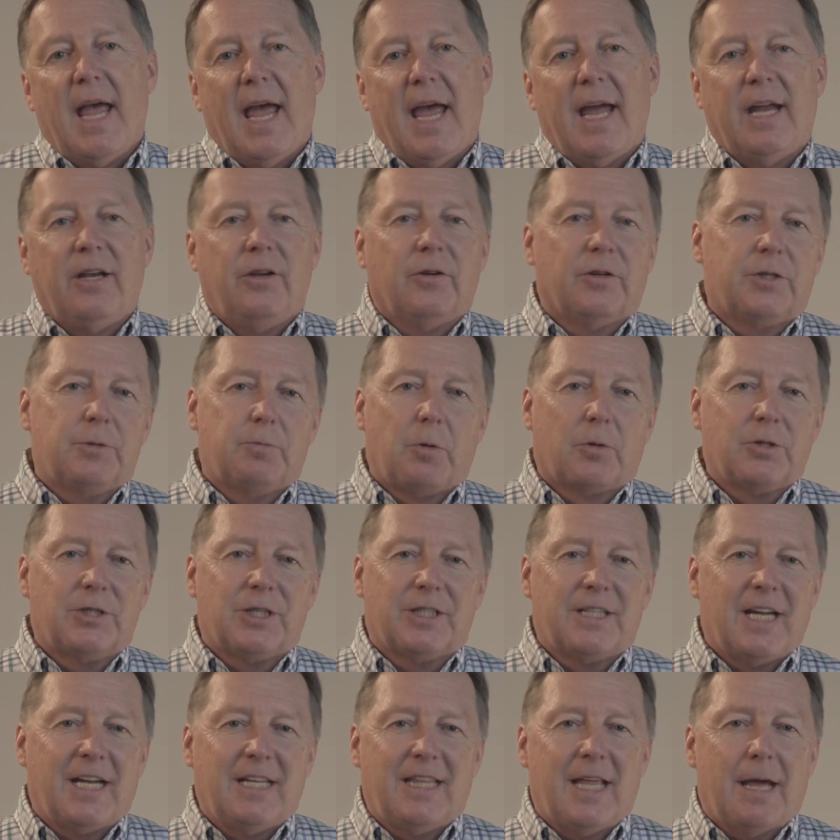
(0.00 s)
And you're supposed to
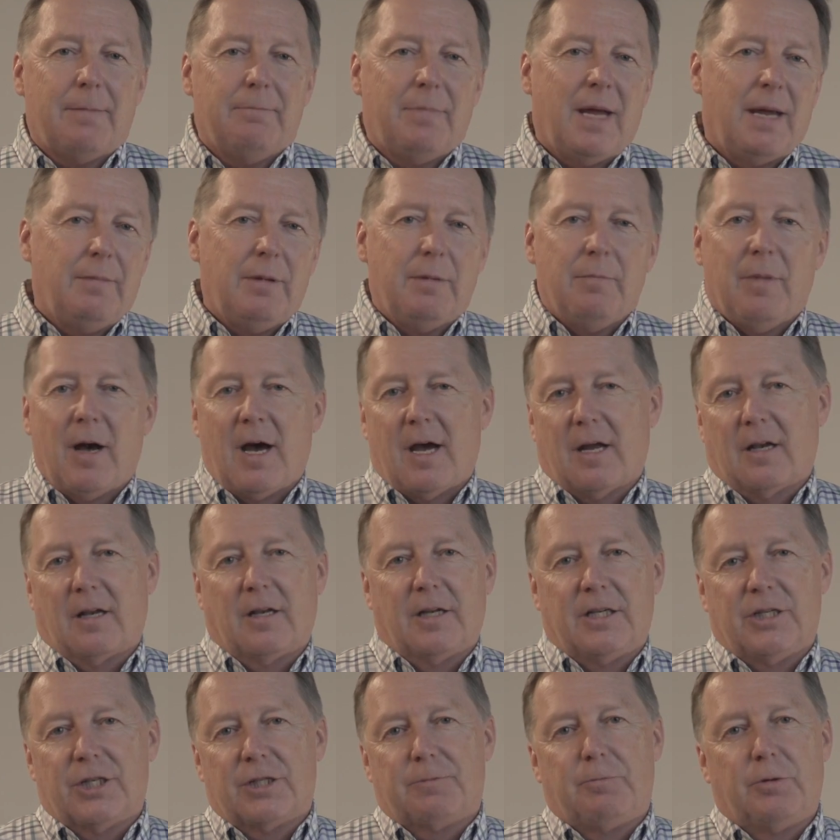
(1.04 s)
take that baby bottle
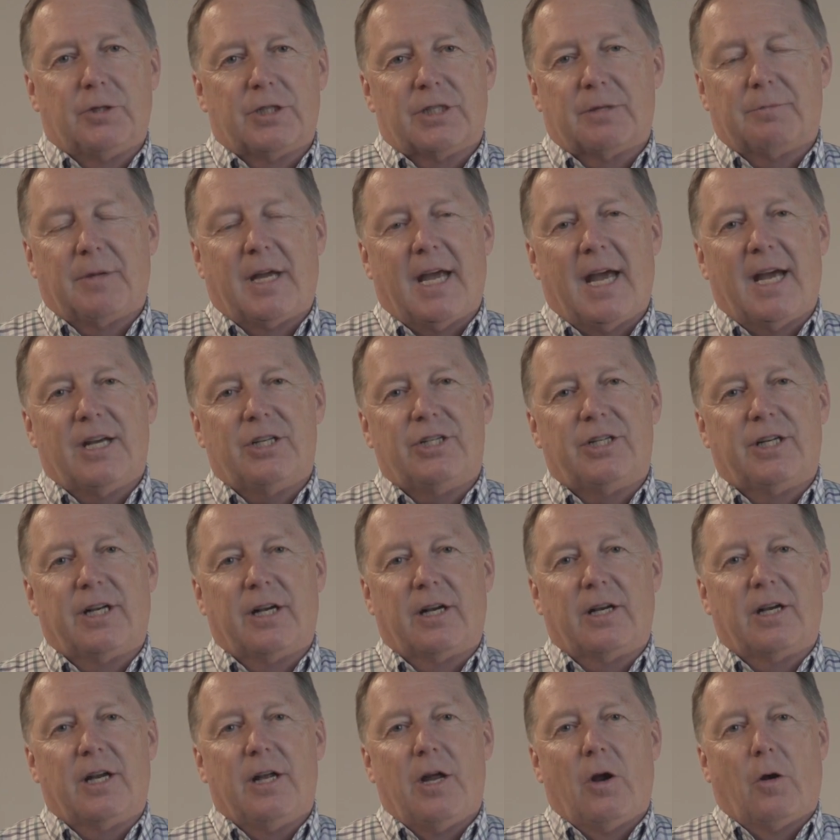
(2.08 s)
and just put some cash in it,